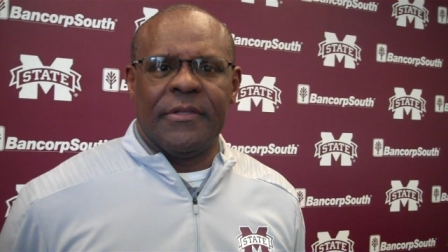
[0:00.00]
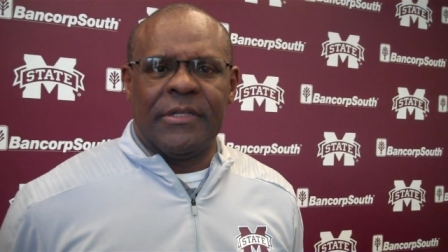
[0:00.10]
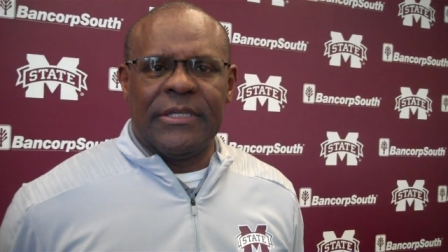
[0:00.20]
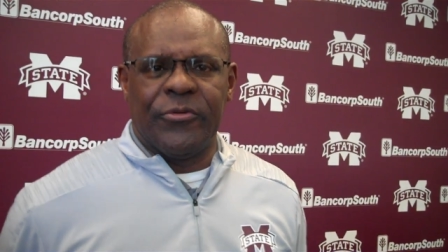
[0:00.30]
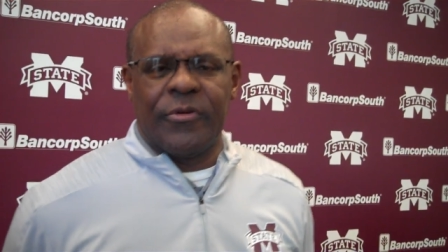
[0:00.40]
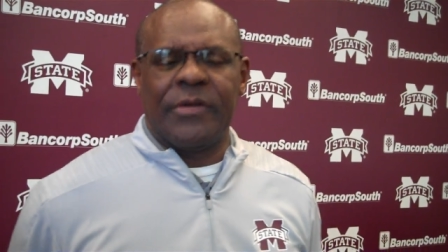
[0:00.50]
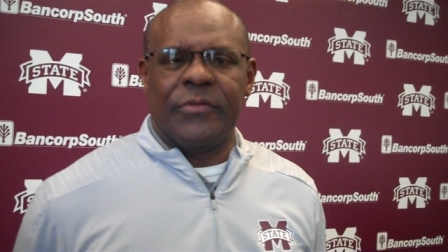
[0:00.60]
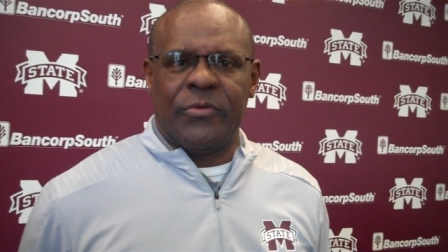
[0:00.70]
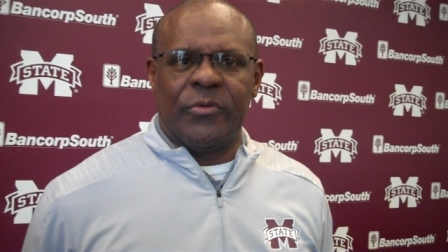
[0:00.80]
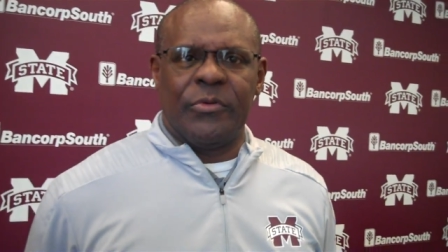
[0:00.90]
the leader
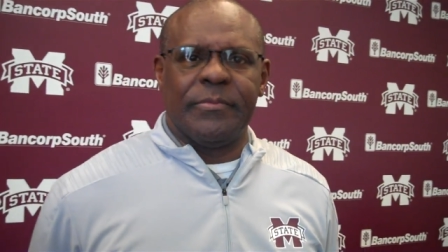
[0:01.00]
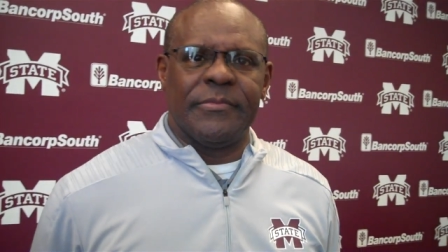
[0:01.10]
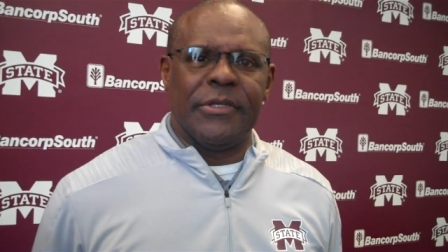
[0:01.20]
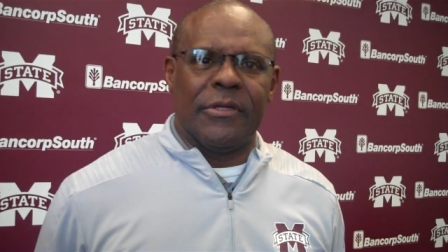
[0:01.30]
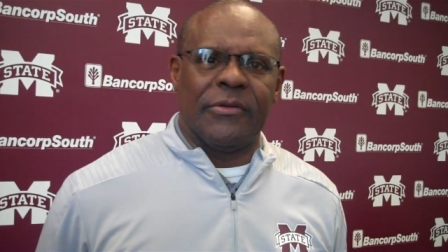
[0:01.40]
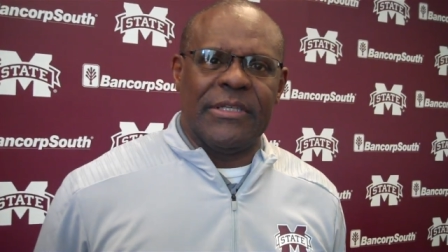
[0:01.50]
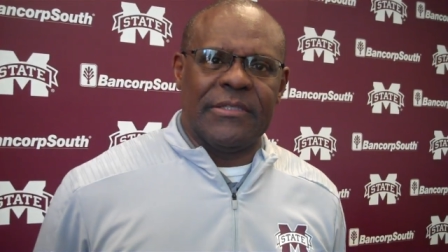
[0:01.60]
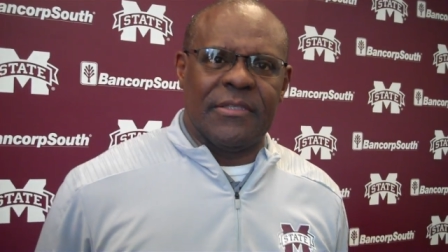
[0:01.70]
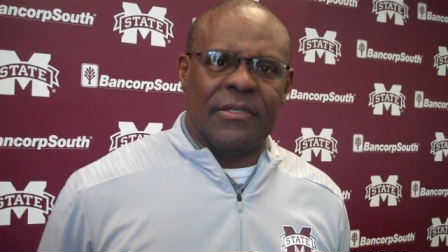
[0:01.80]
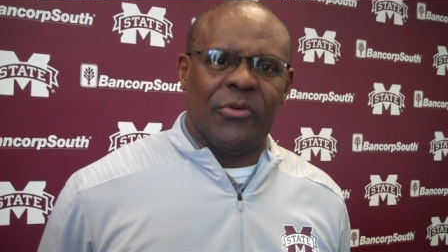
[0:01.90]
of the group. You know,
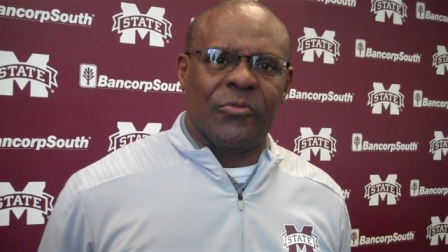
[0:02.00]
he's the